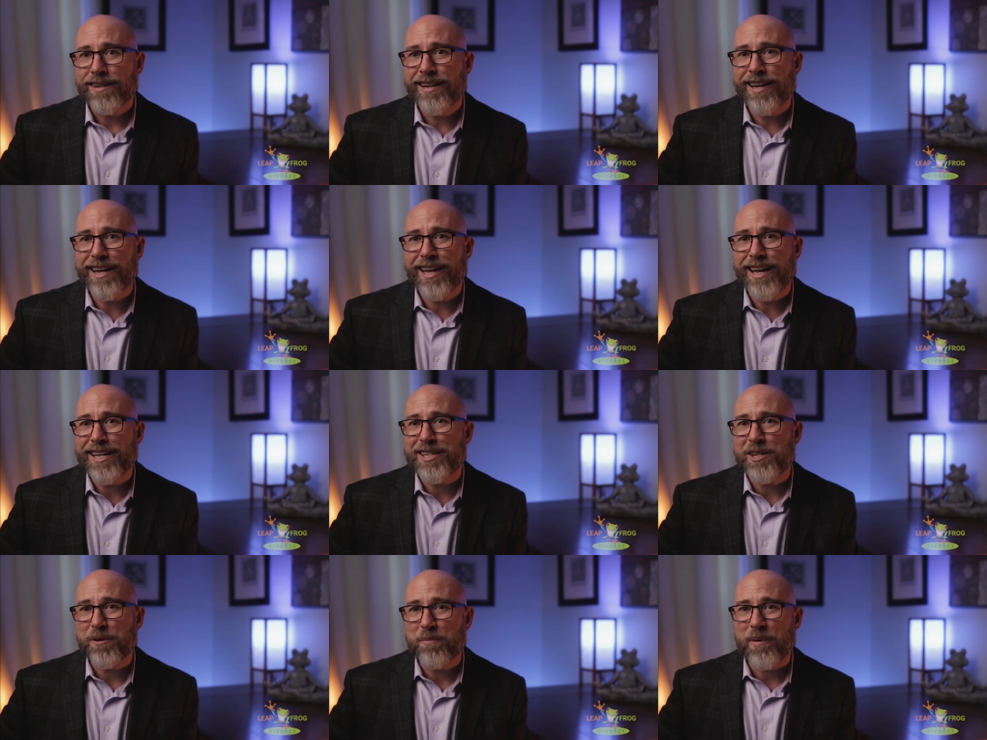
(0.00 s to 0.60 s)

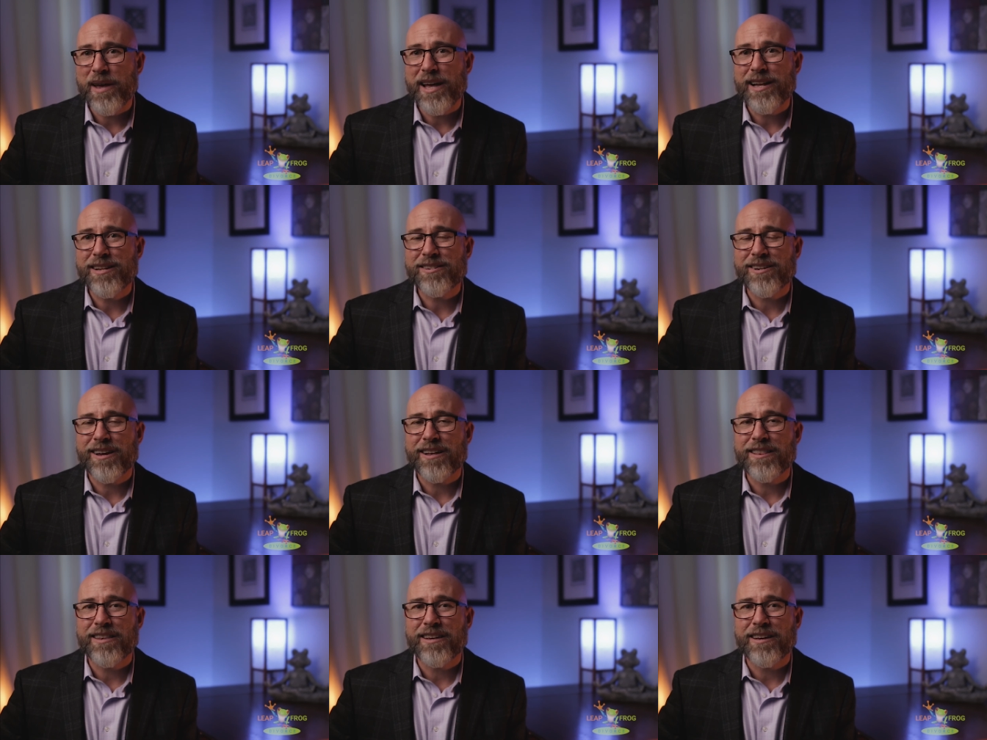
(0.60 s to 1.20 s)
It depends
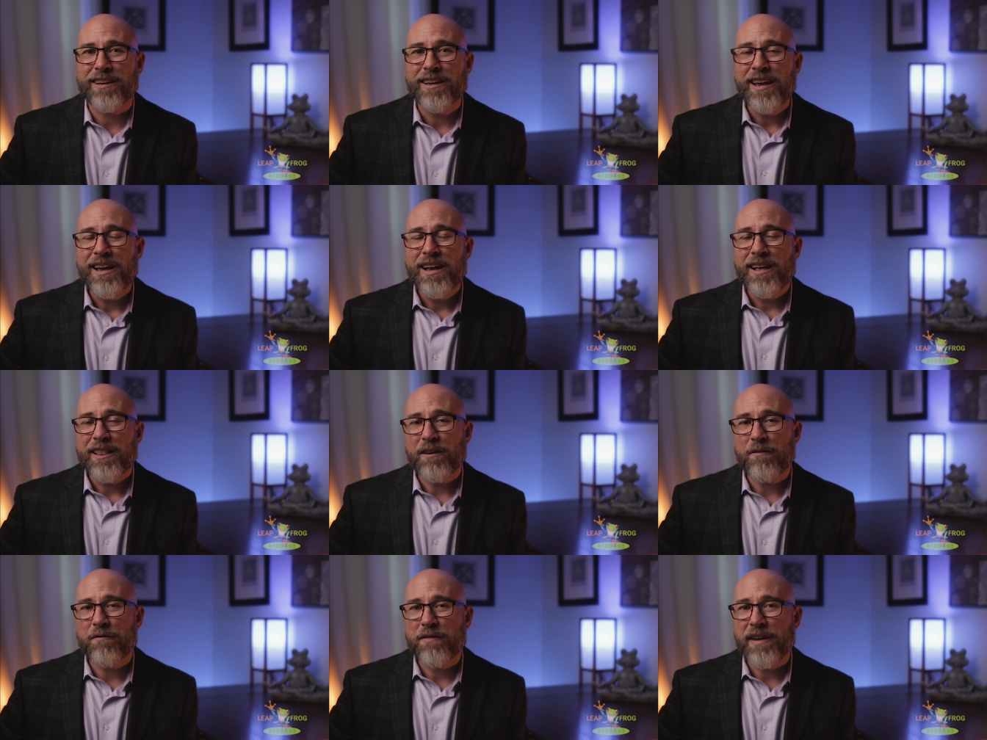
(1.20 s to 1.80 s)
on the
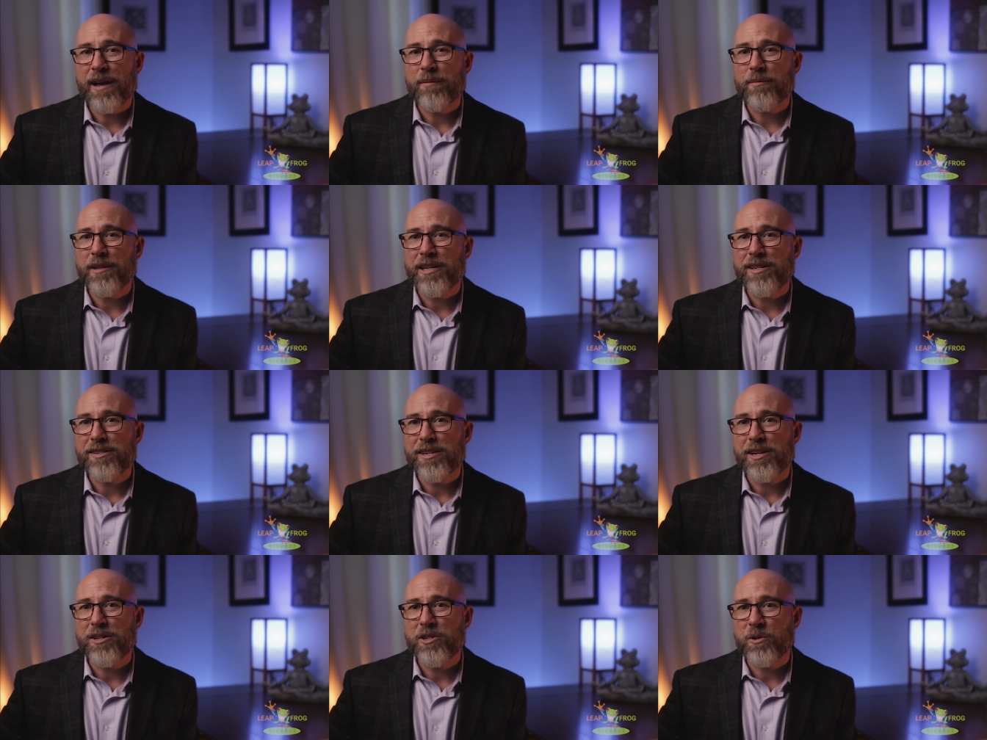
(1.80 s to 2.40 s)
family
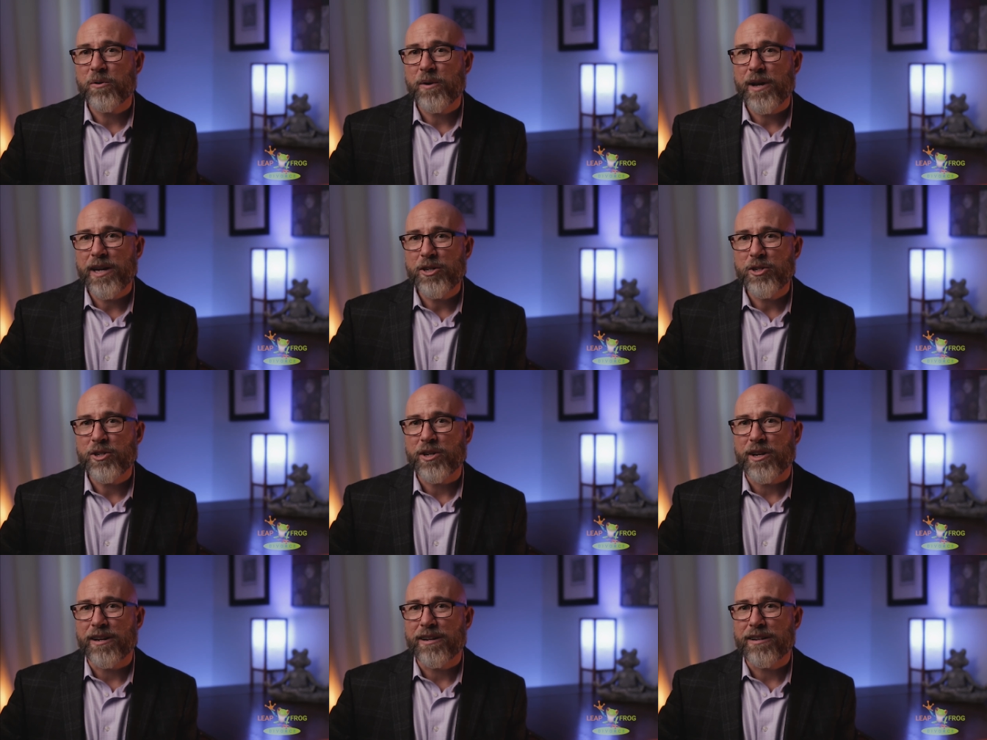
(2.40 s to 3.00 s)

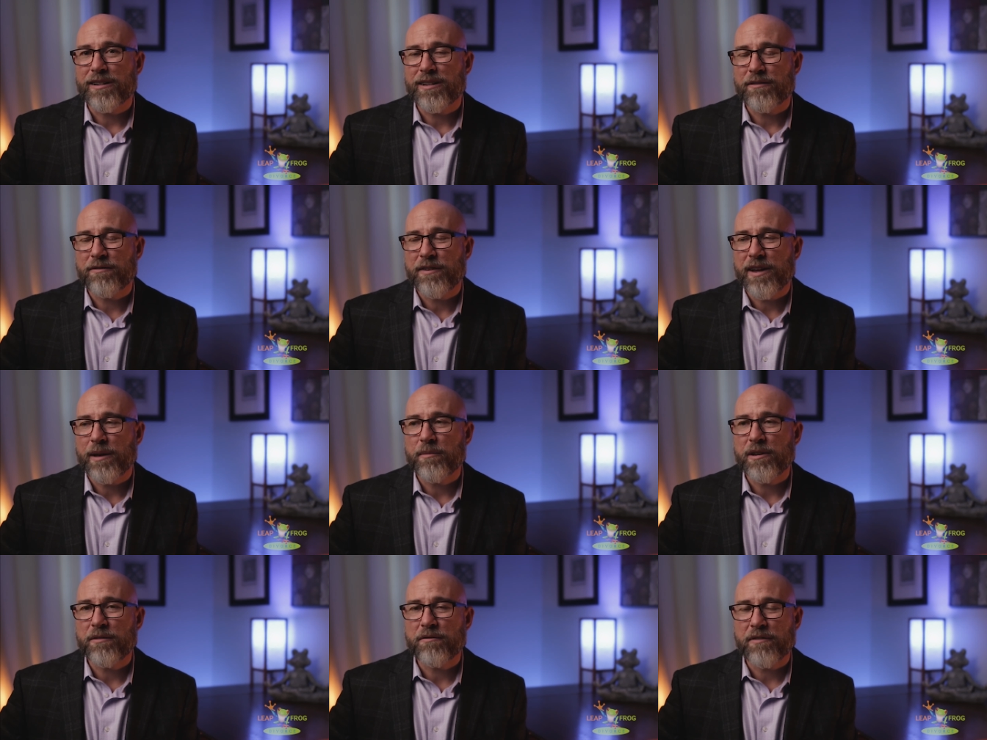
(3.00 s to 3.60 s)
situation, the
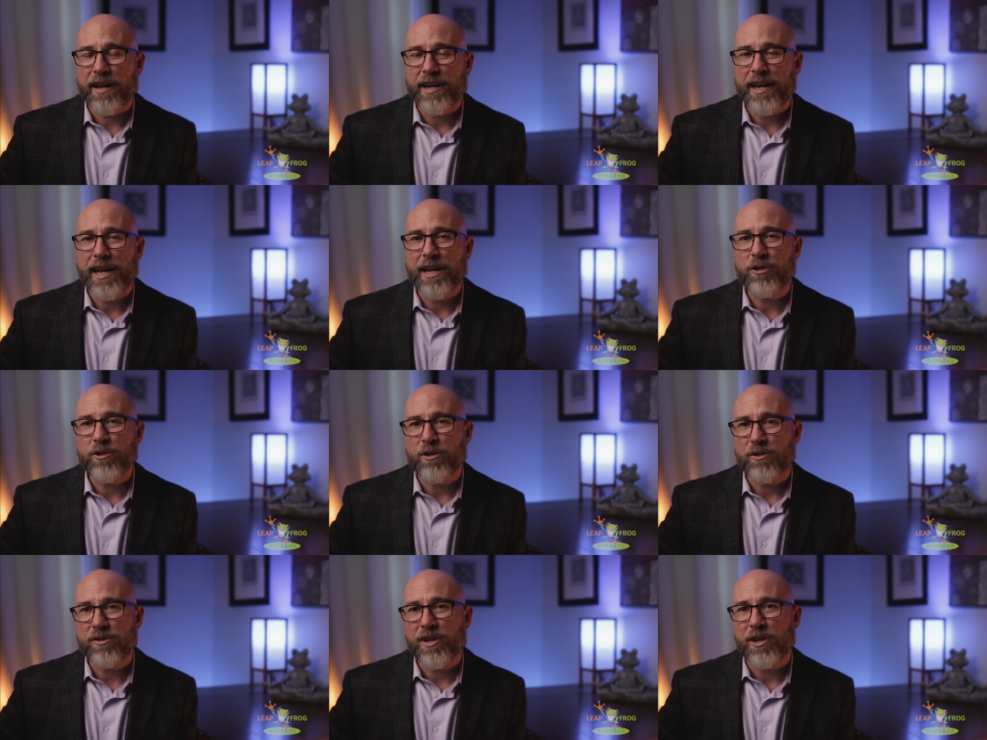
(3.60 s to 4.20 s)
family
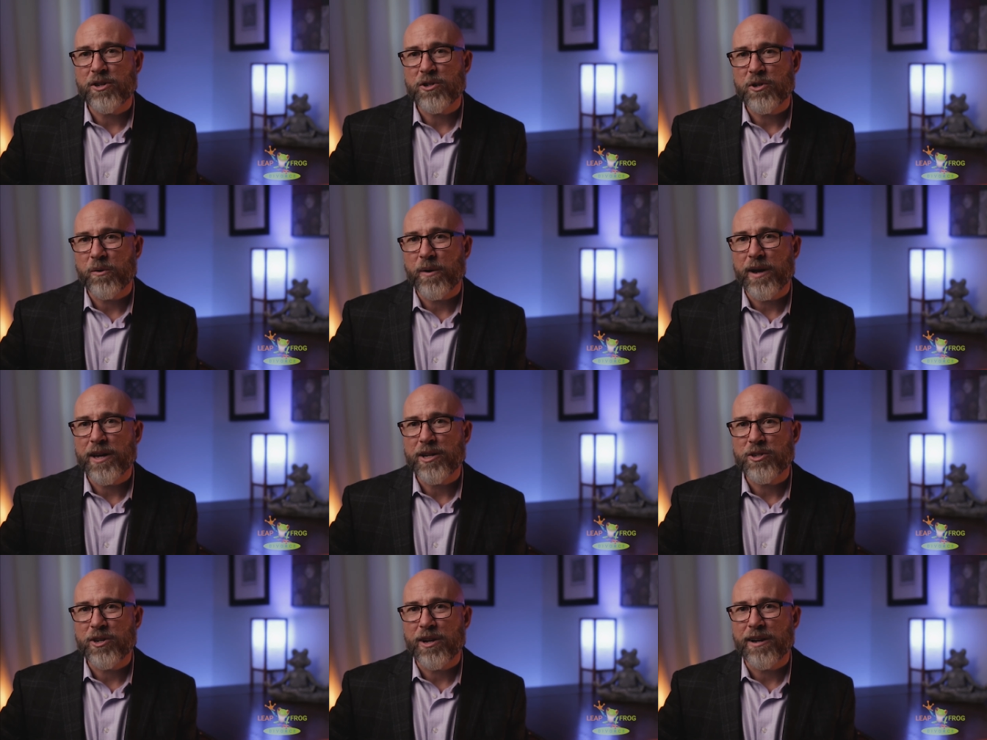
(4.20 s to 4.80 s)
financial
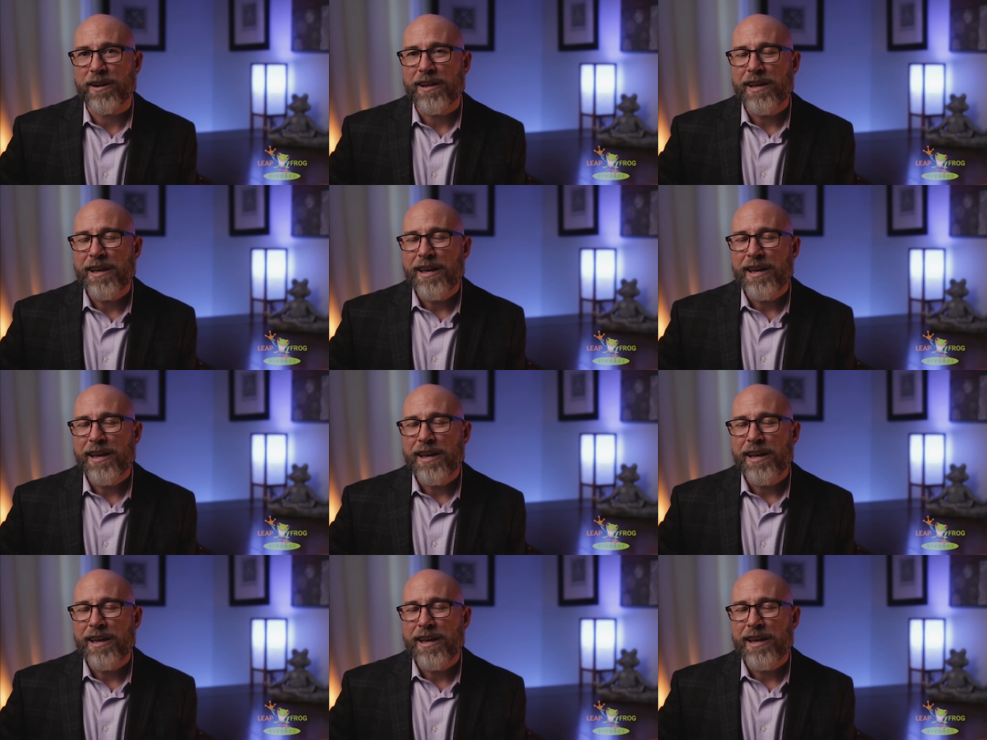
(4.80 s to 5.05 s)
situation.